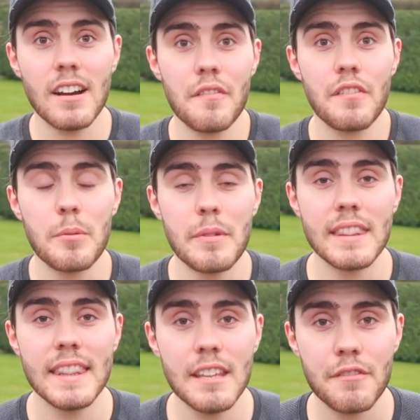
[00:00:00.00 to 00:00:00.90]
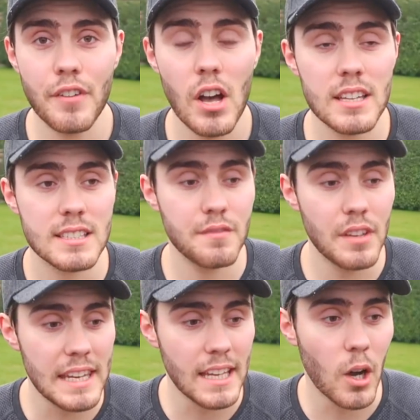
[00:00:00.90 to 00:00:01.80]
I'm filming the first
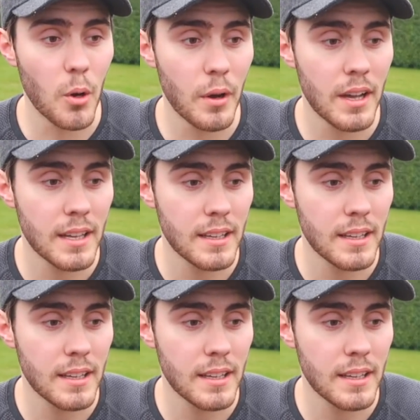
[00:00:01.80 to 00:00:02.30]
video.